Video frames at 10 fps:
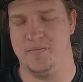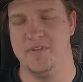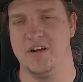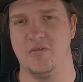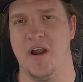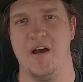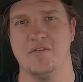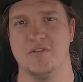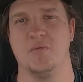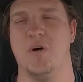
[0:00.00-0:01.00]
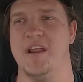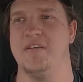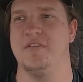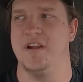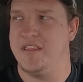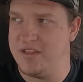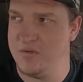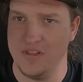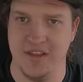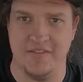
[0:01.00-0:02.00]
the ground or whatever, and then you
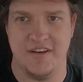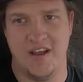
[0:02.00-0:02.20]
would lift it